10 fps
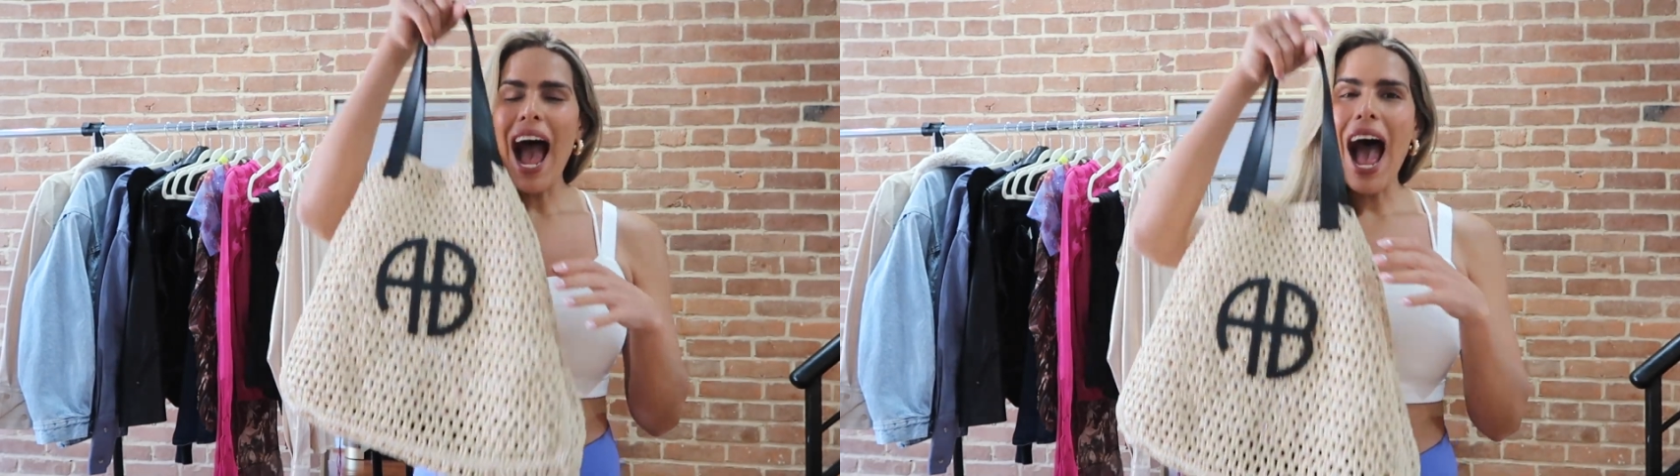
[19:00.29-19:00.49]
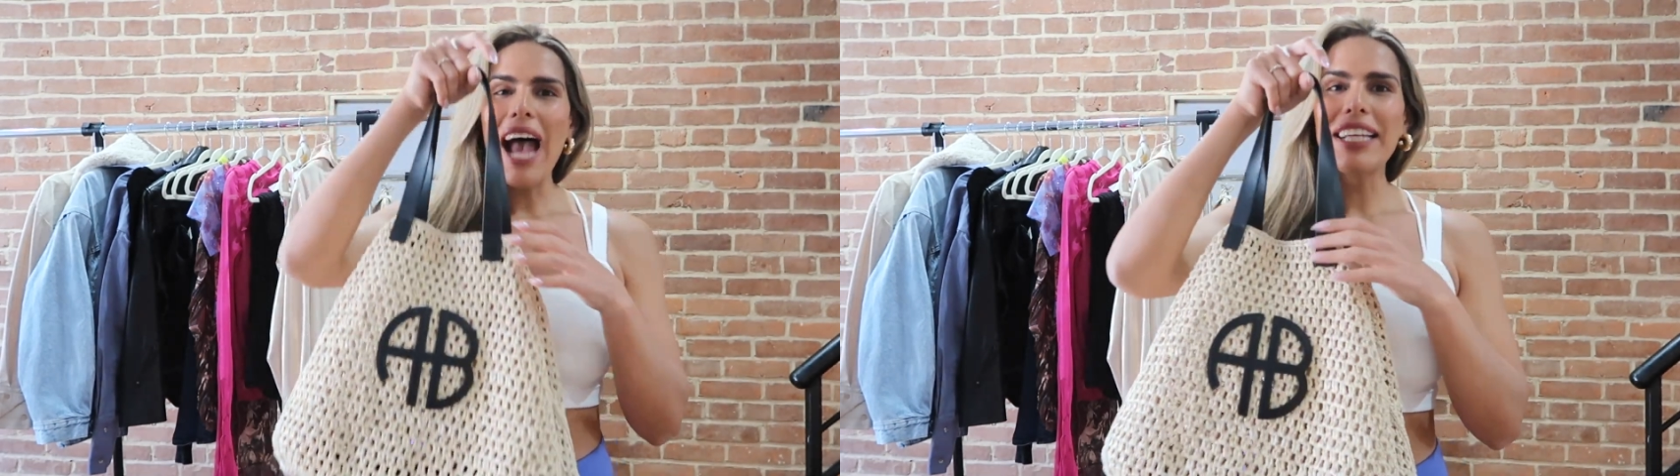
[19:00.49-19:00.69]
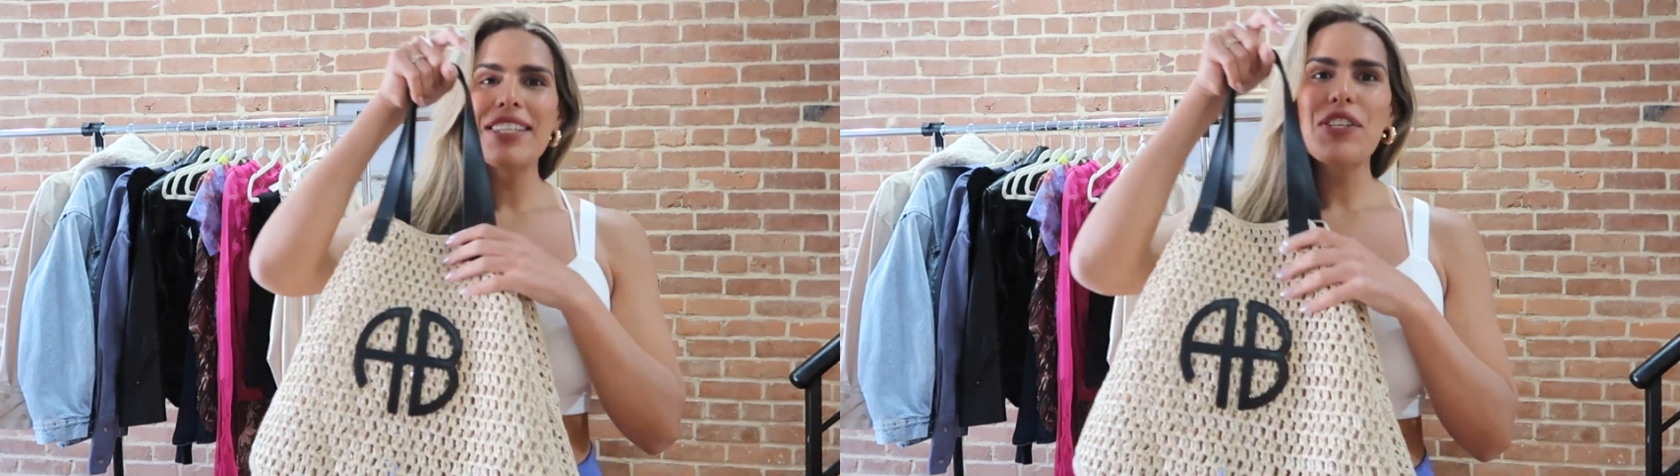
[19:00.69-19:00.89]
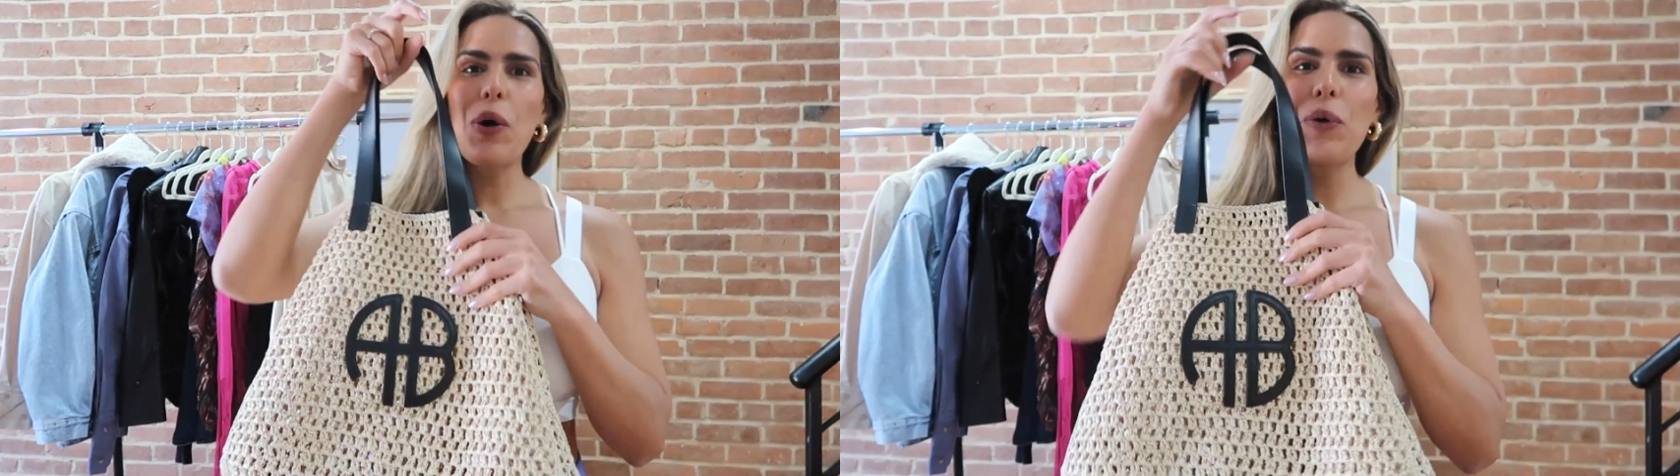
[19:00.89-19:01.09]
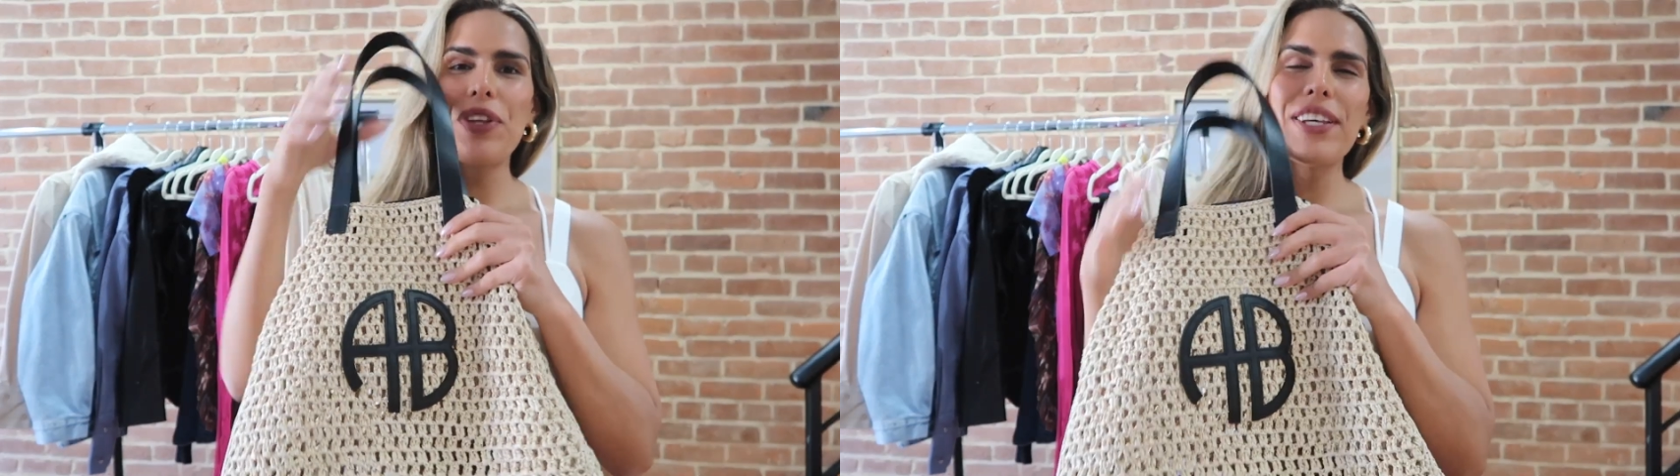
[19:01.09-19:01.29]
I
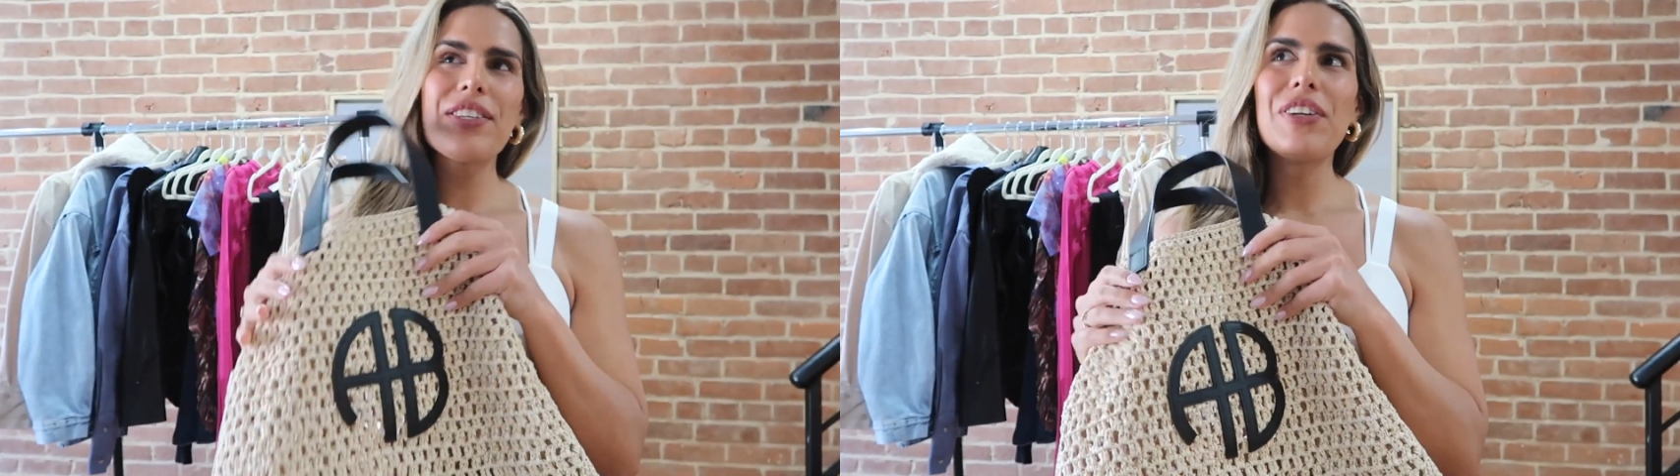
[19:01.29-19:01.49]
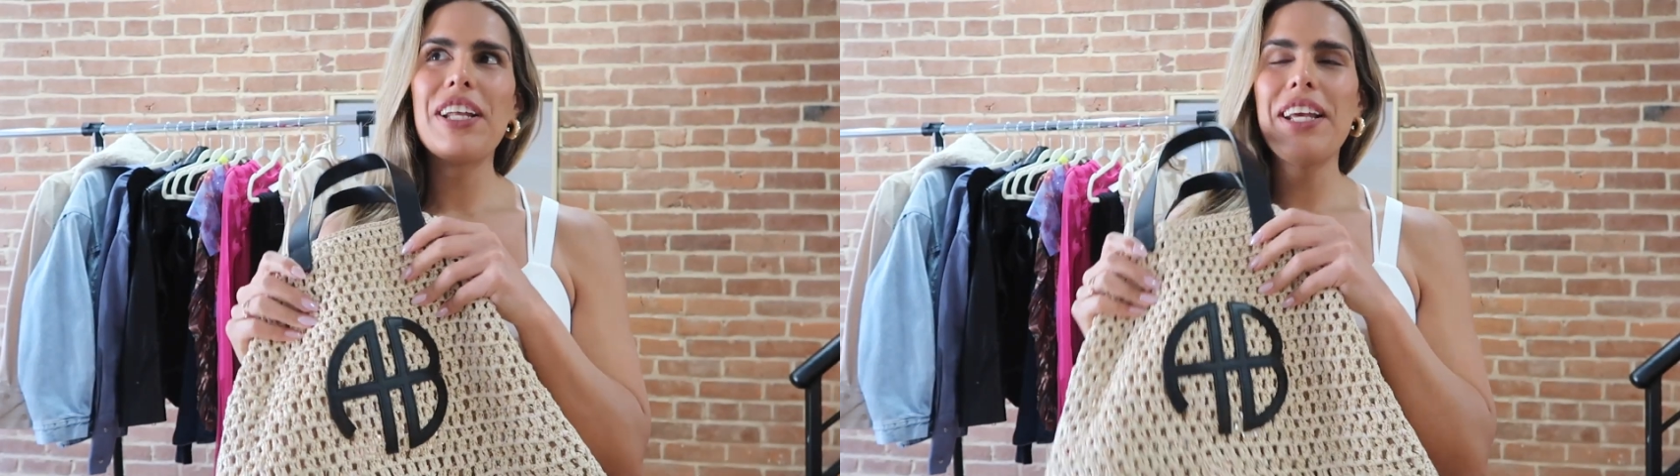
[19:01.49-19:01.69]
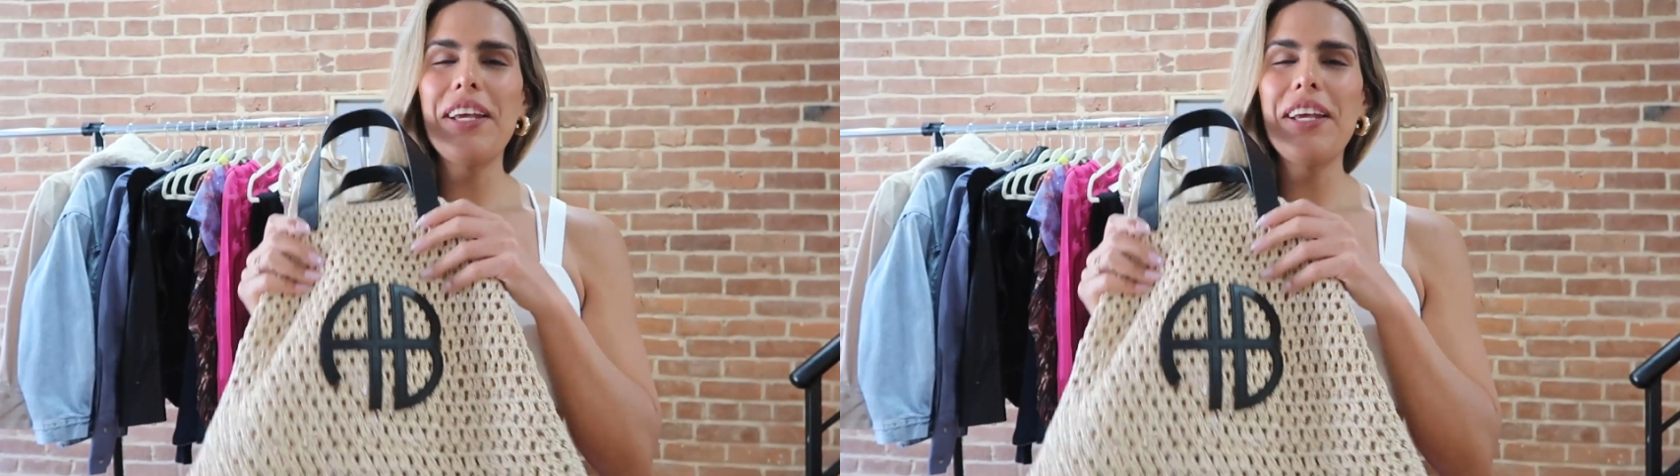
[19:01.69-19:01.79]
saw this on an